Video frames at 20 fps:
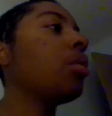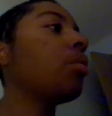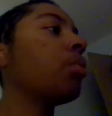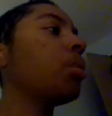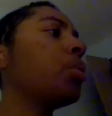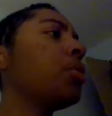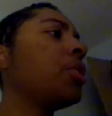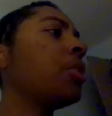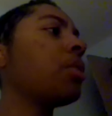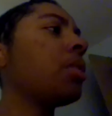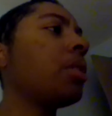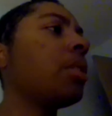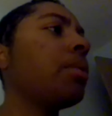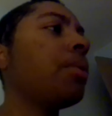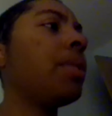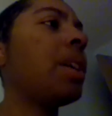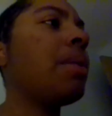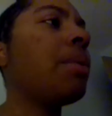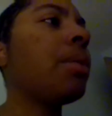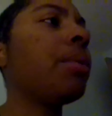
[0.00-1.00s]
the
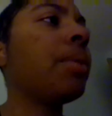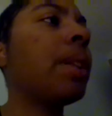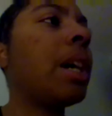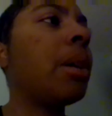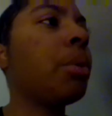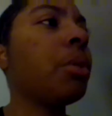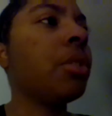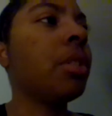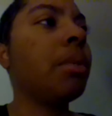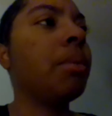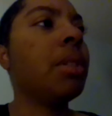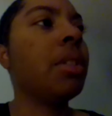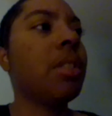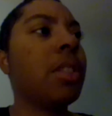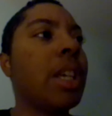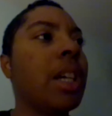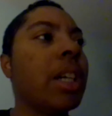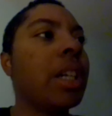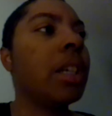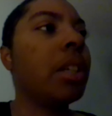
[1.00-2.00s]
favorite flowers of this
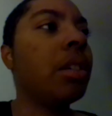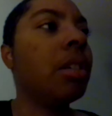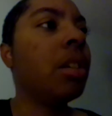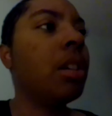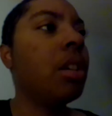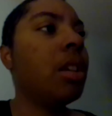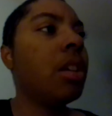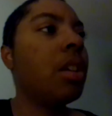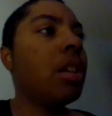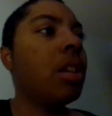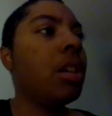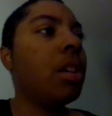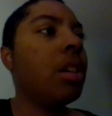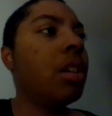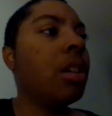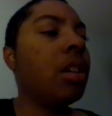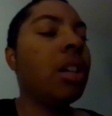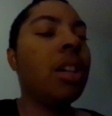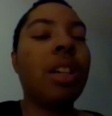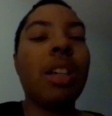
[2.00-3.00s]
sign.
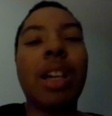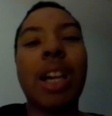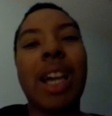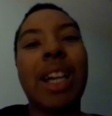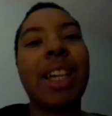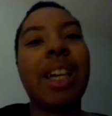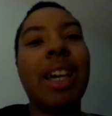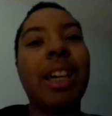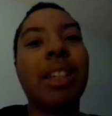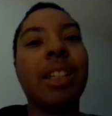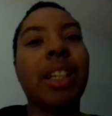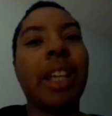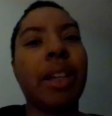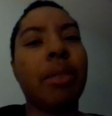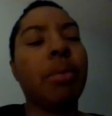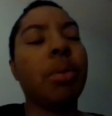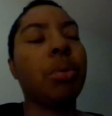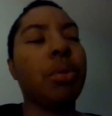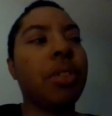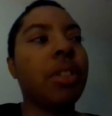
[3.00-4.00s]
I kind of
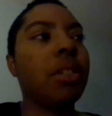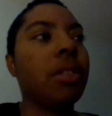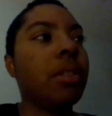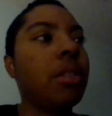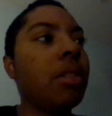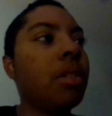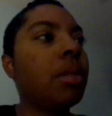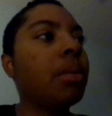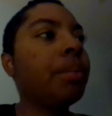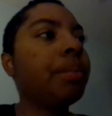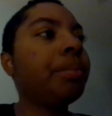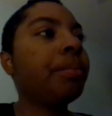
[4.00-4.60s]
like roses.